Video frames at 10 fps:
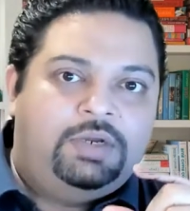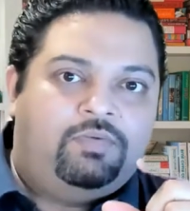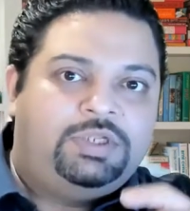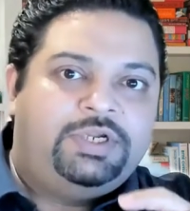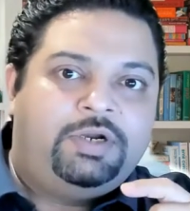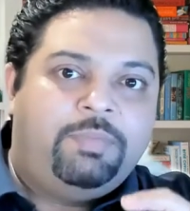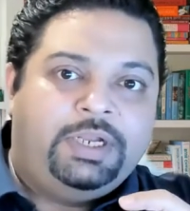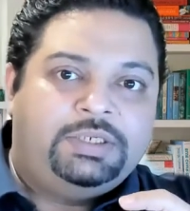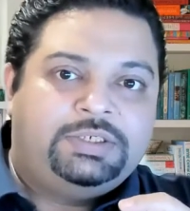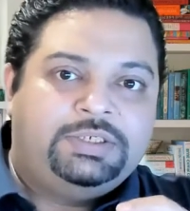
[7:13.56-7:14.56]
What that
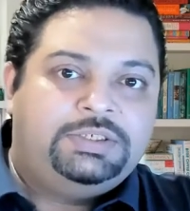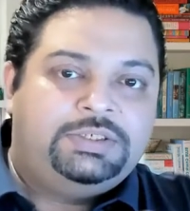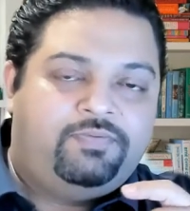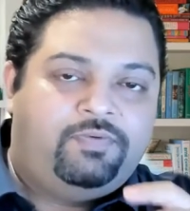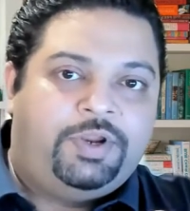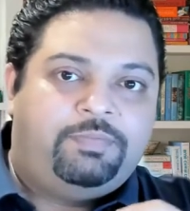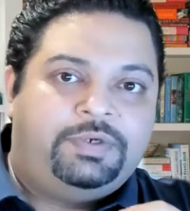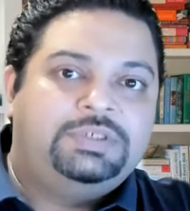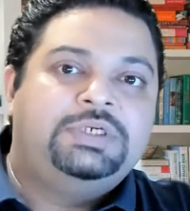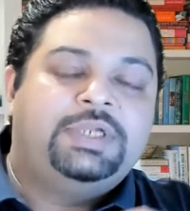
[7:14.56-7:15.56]
means is
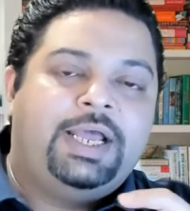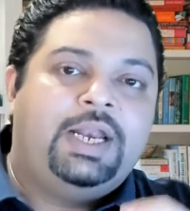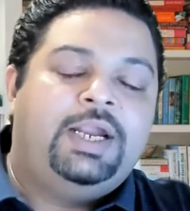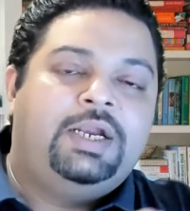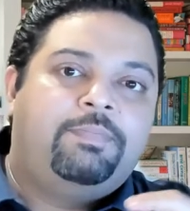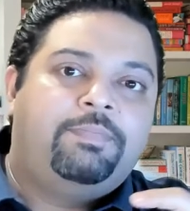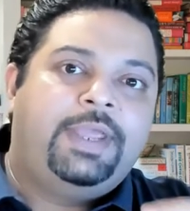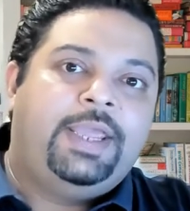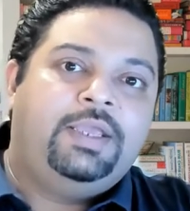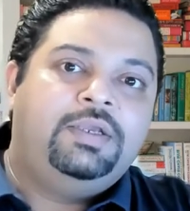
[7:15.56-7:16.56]
40%, I'll end up
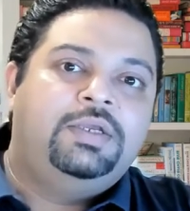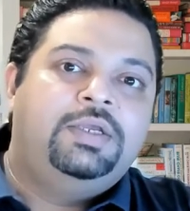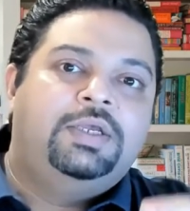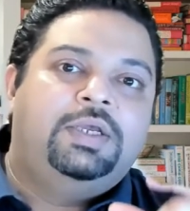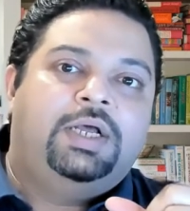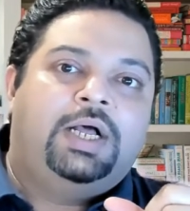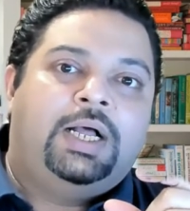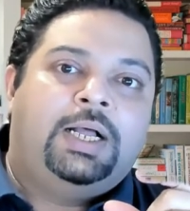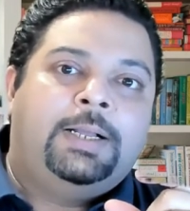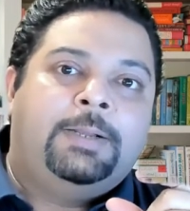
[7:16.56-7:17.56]
paying
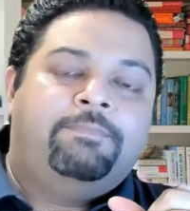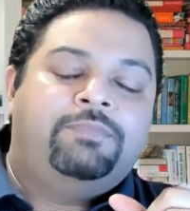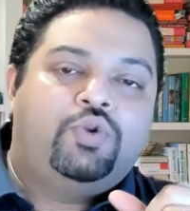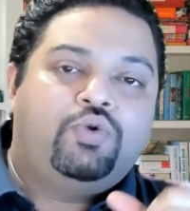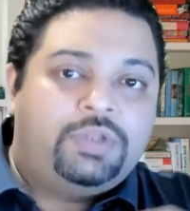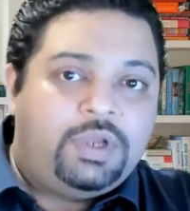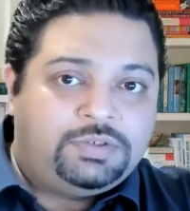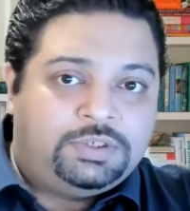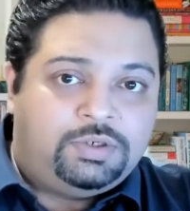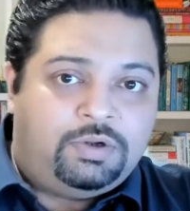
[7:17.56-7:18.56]

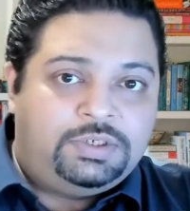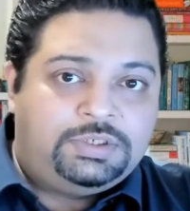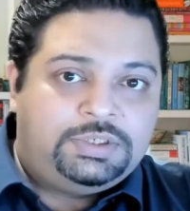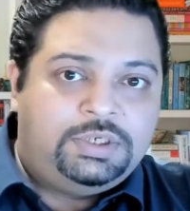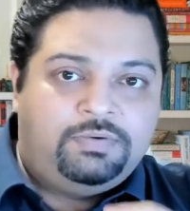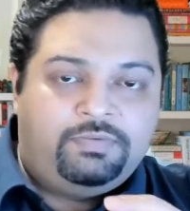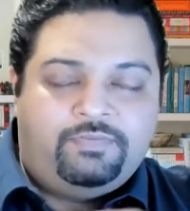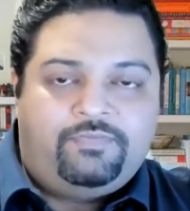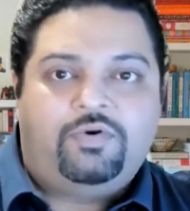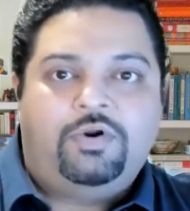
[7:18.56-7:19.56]
$2,000
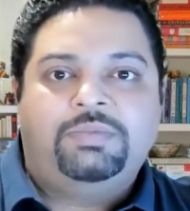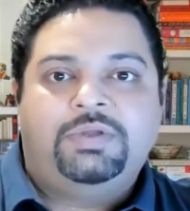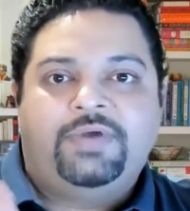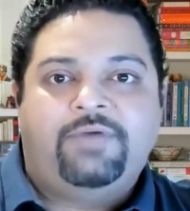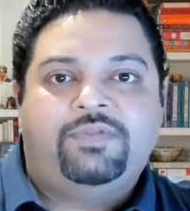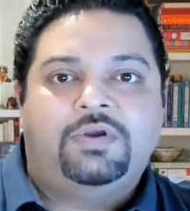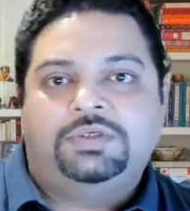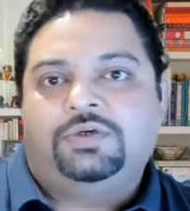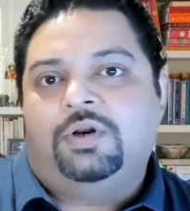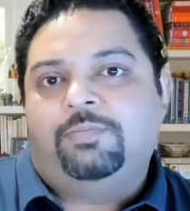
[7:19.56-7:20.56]
from the
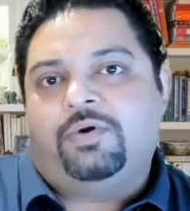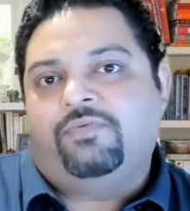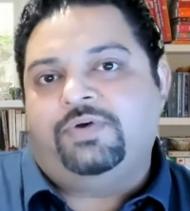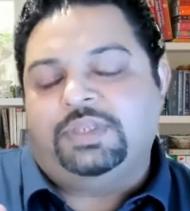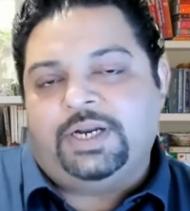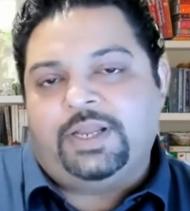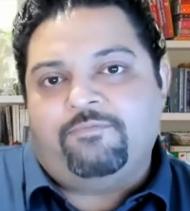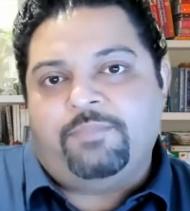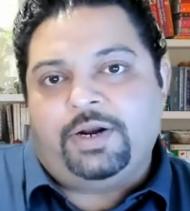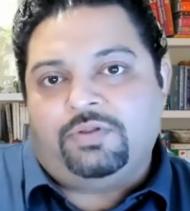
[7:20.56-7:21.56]
$5,000 profit that
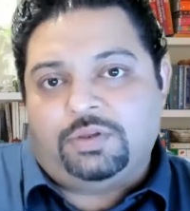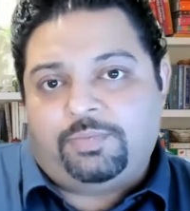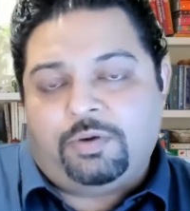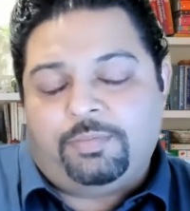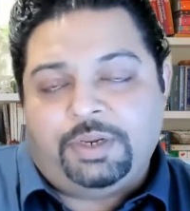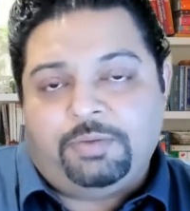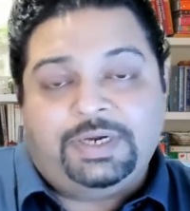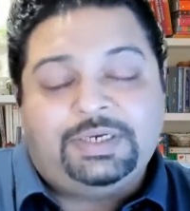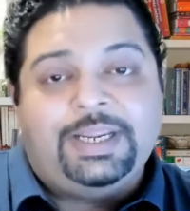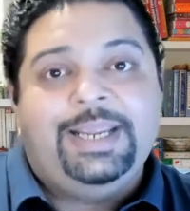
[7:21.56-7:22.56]
I've made on the property.
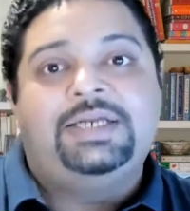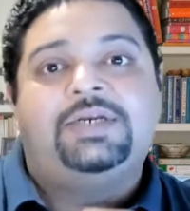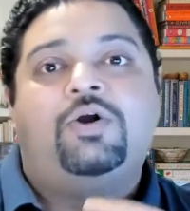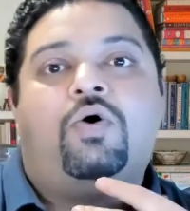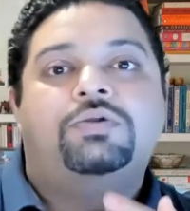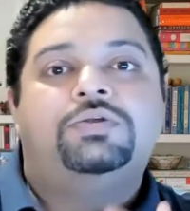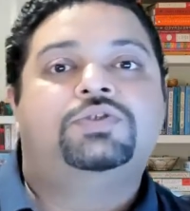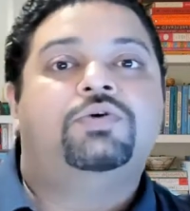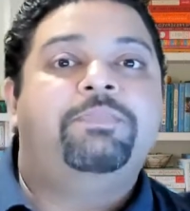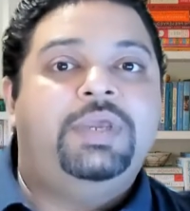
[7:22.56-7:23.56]
But it
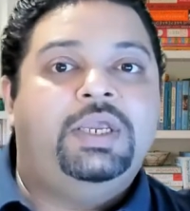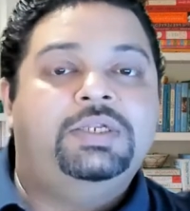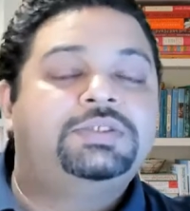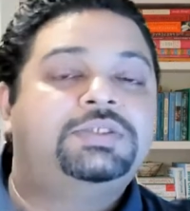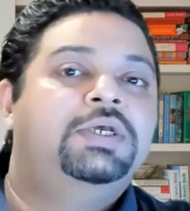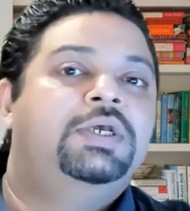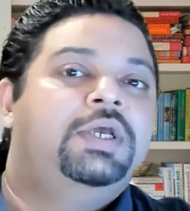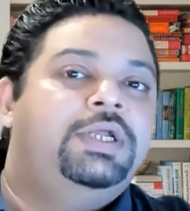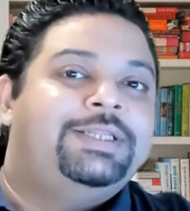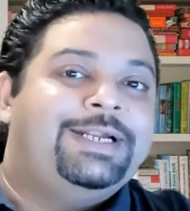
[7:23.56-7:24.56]
also means
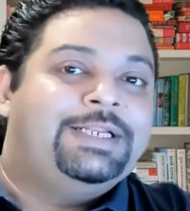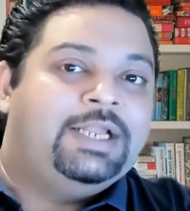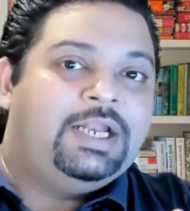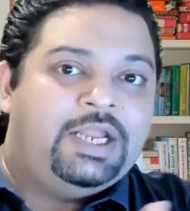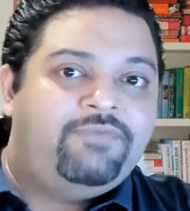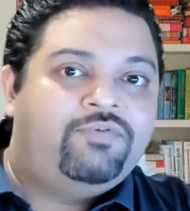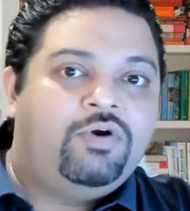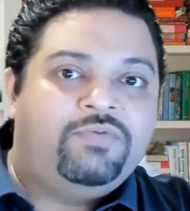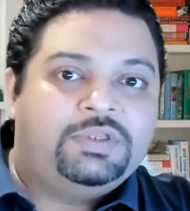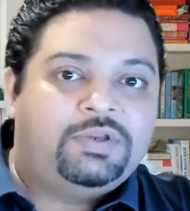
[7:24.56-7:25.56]
that the
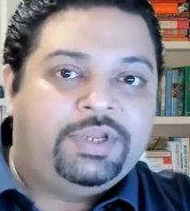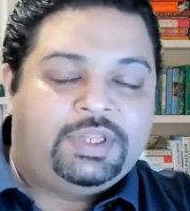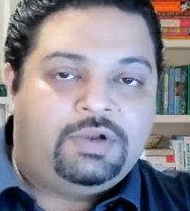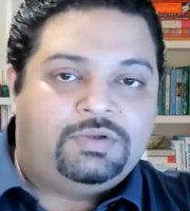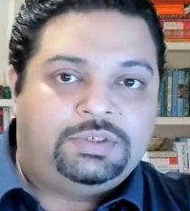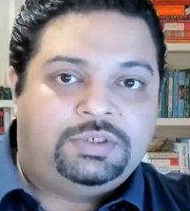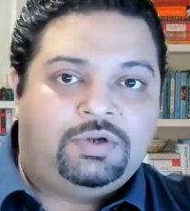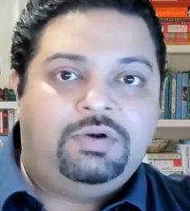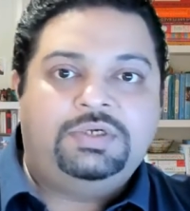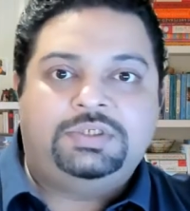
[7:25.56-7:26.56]
leftover
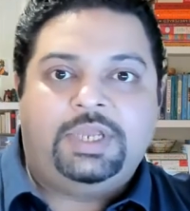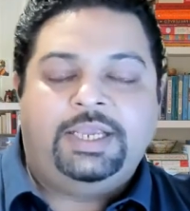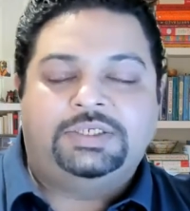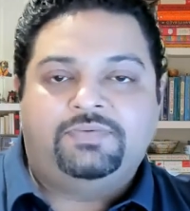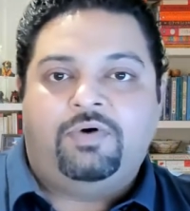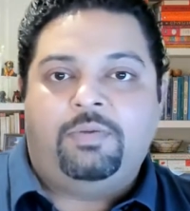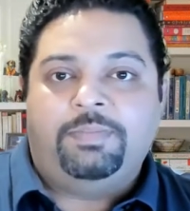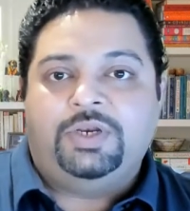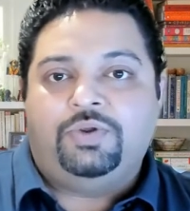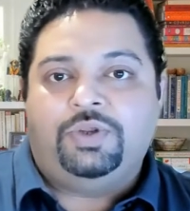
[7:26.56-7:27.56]
$3,000 is for
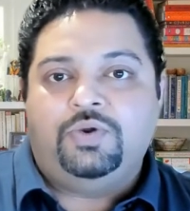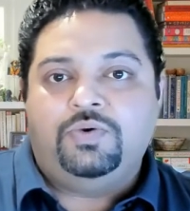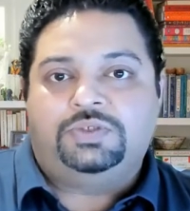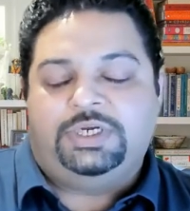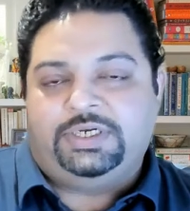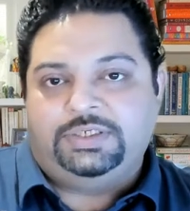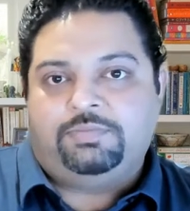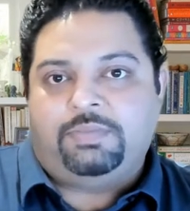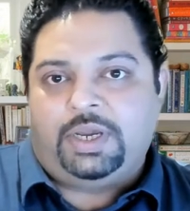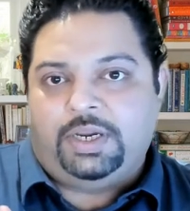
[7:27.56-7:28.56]
me to use. It
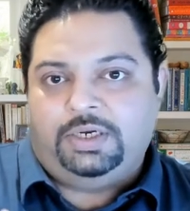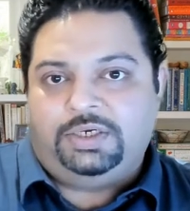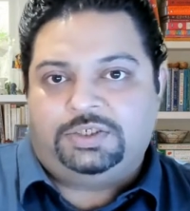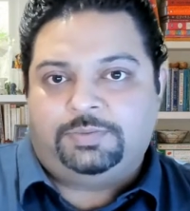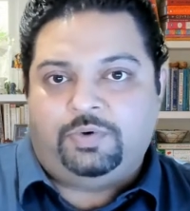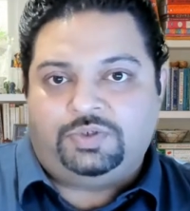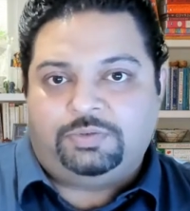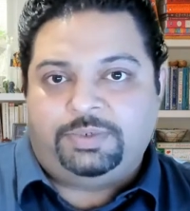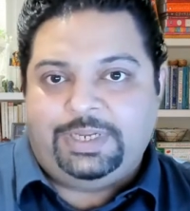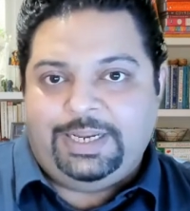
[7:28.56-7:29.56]
is my
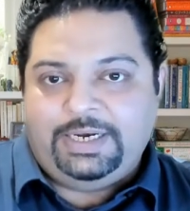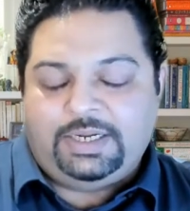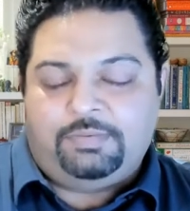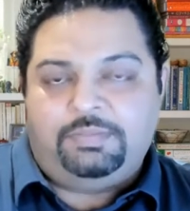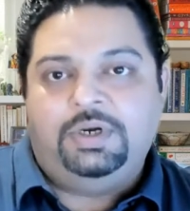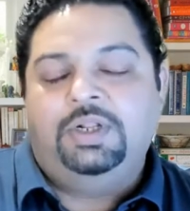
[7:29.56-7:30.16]
disposable income.